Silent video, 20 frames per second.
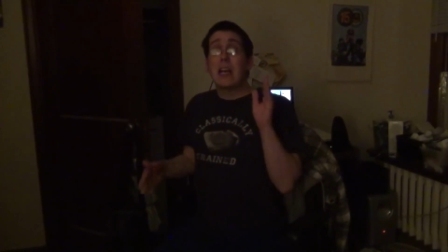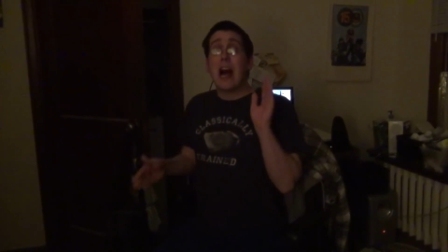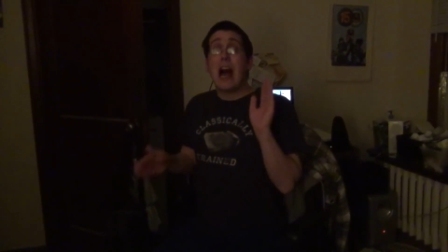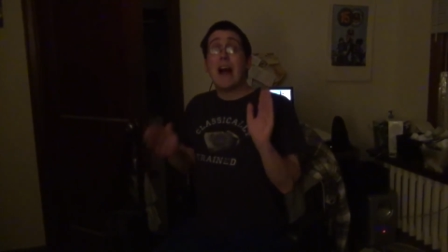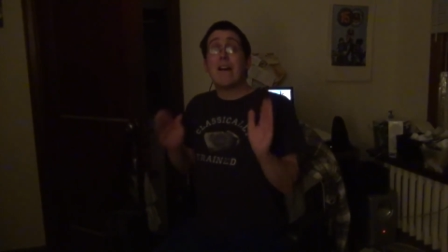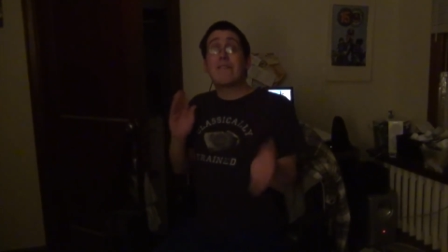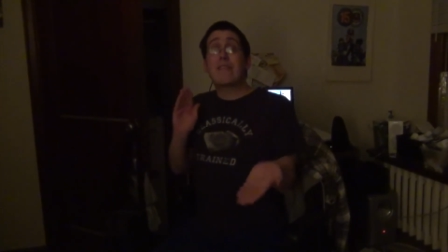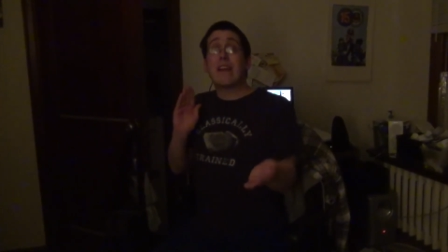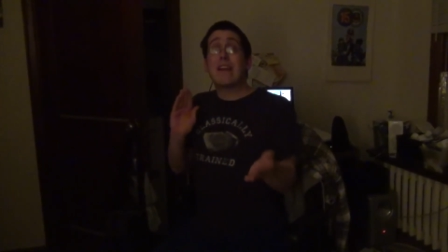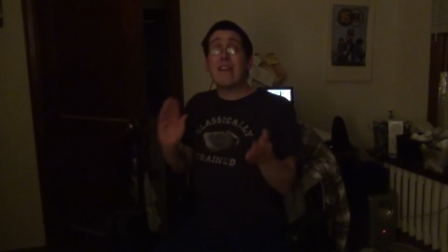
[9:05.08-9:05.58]

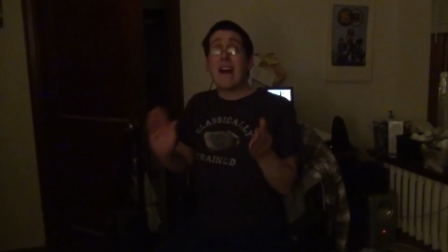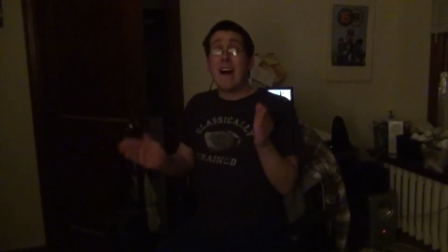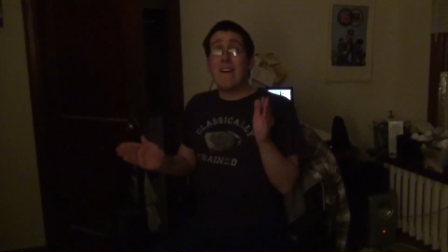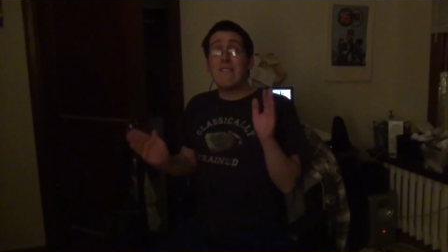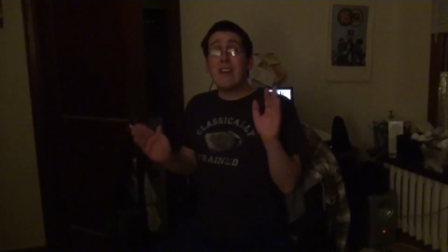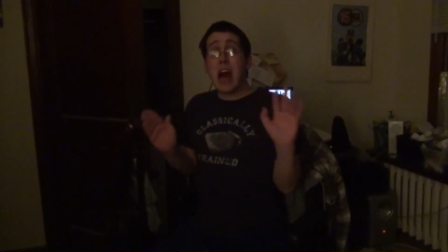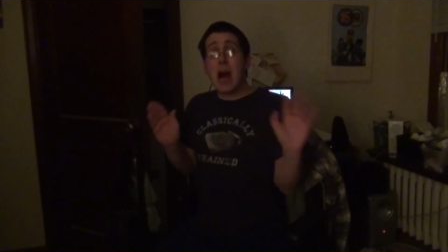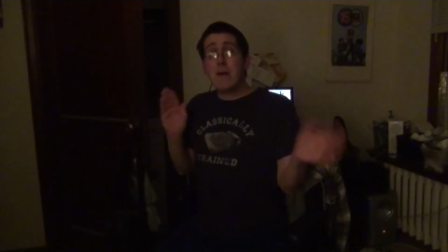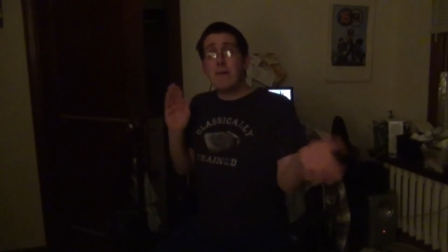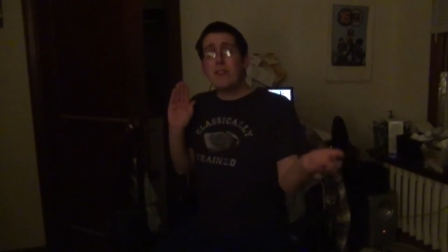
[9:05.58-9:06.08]
I'm,
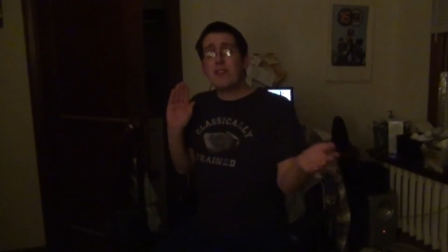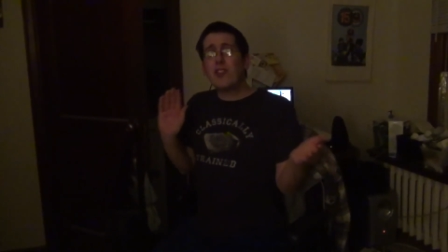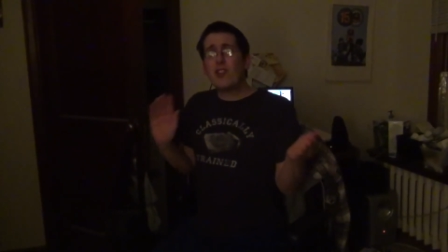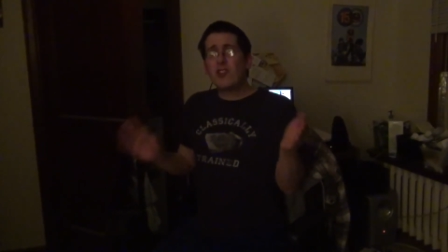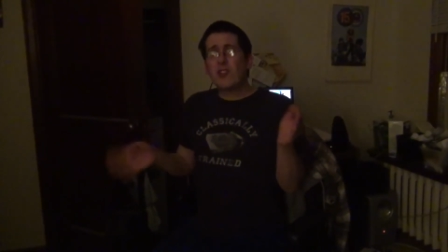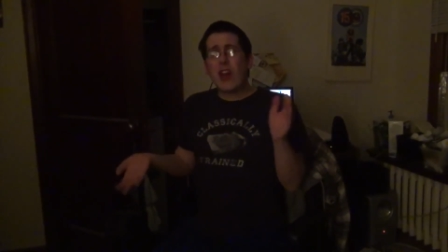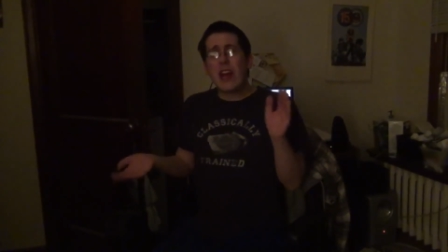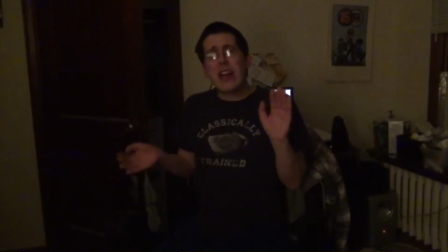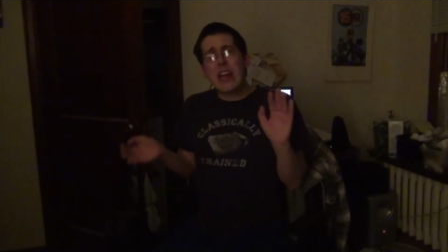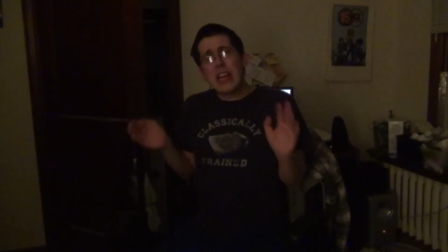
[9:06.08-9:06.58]
I'm, I'm just
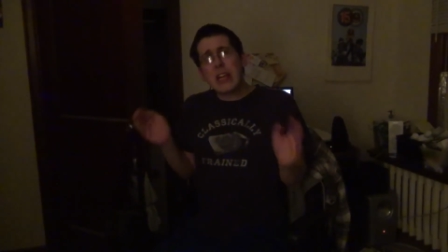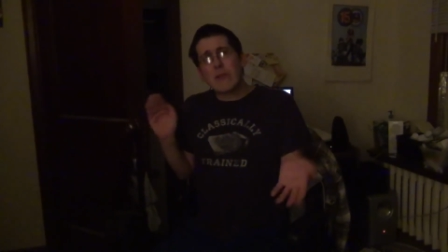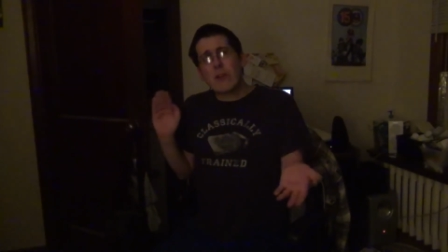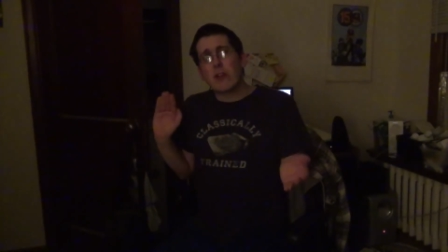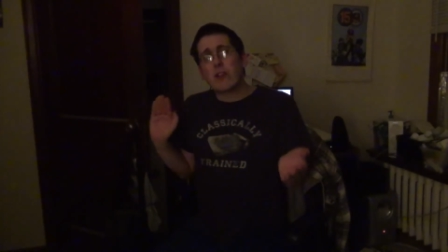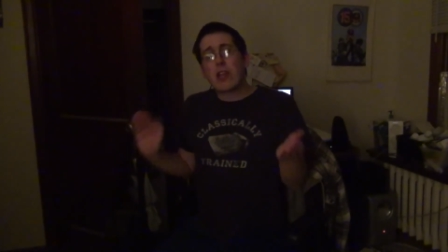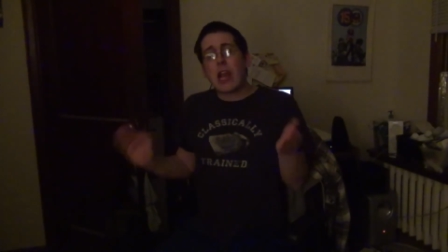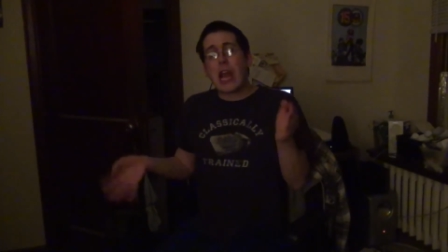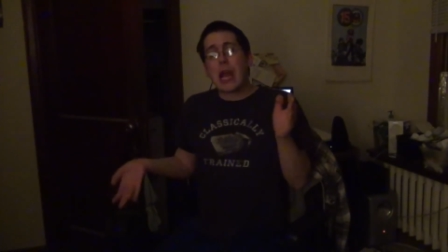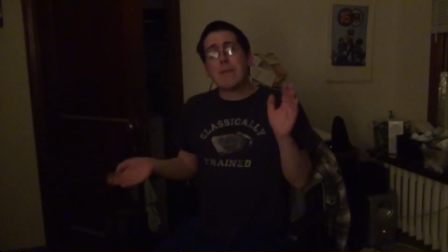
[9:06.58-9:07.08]
deciding
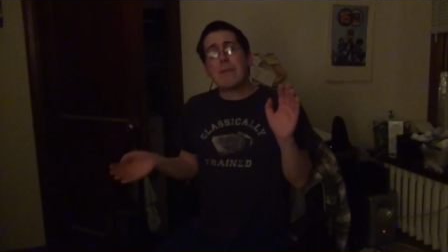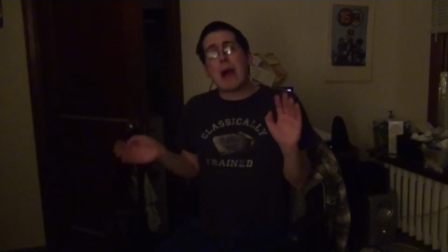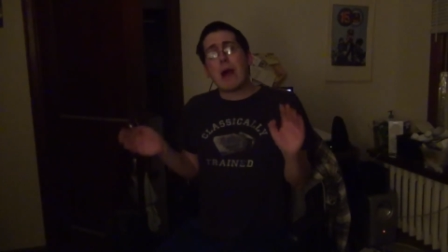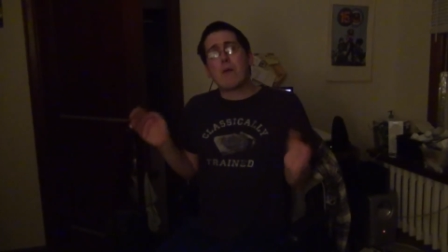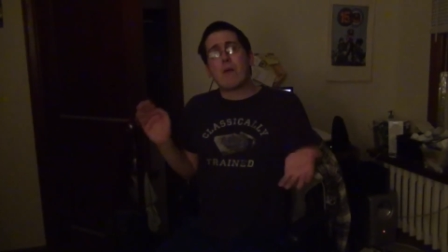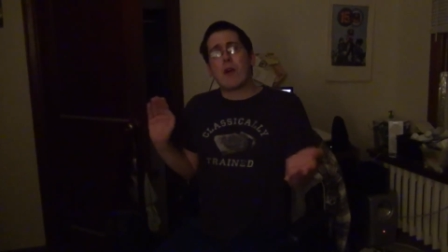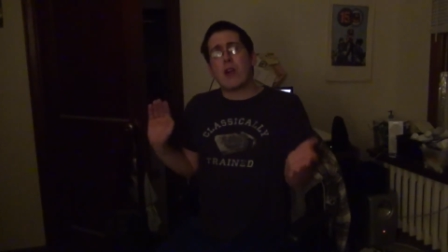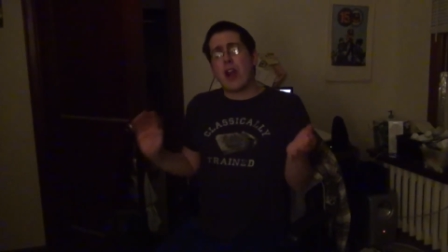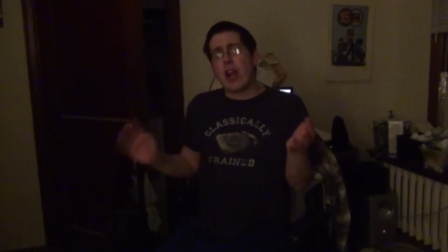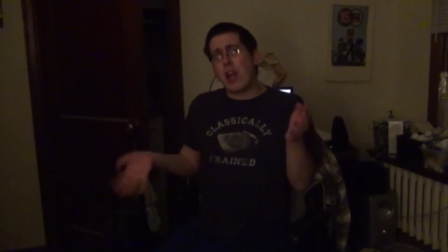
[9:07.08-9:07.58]
what game
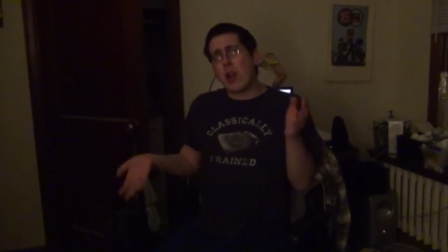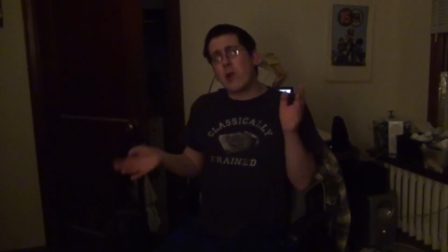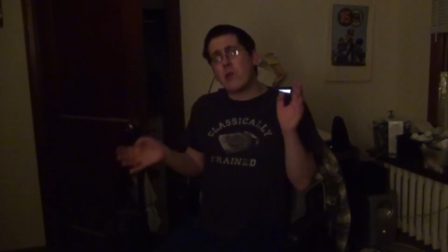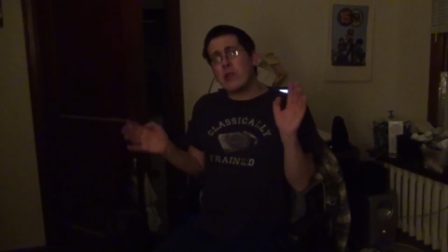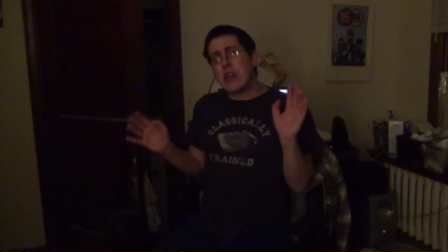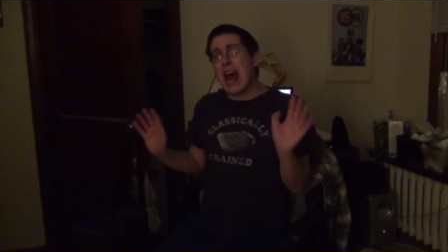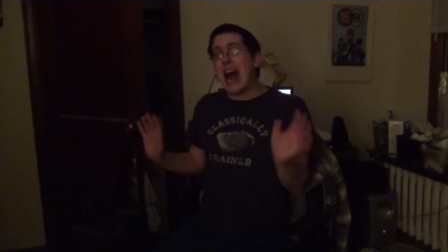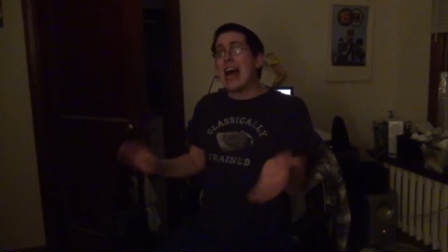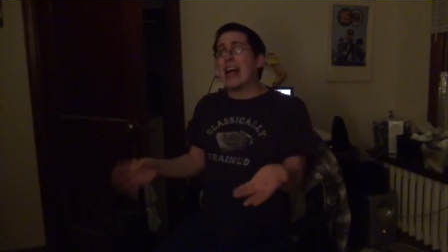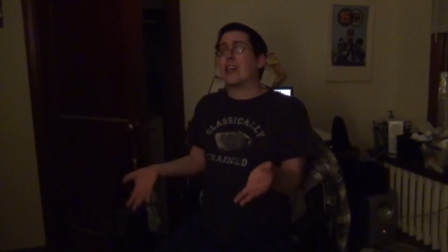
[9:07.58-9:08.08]
I want to do
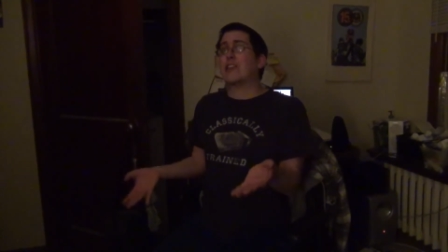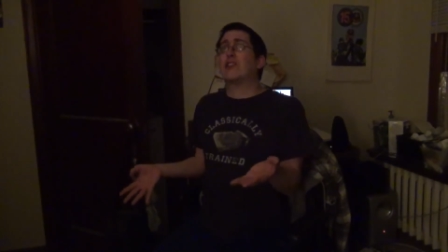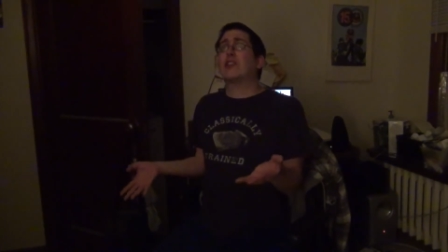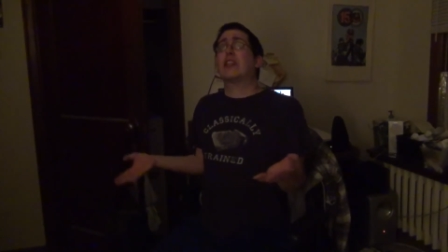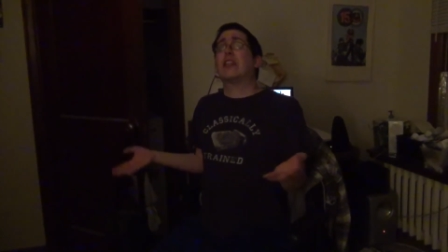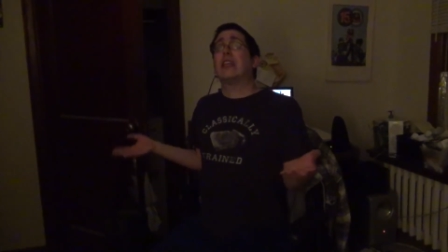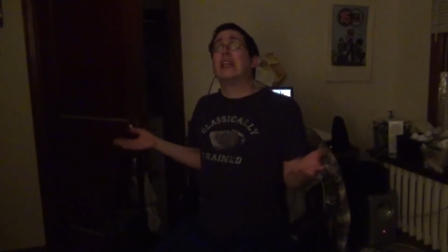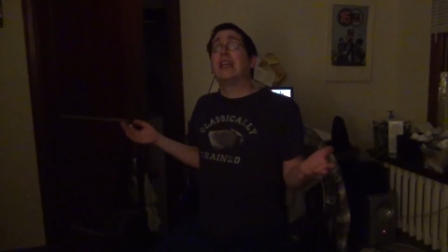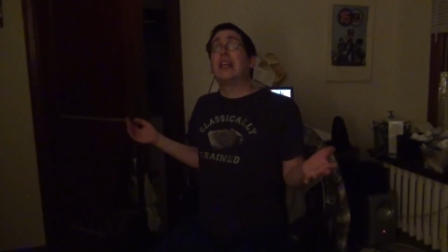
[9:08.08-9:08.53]
next.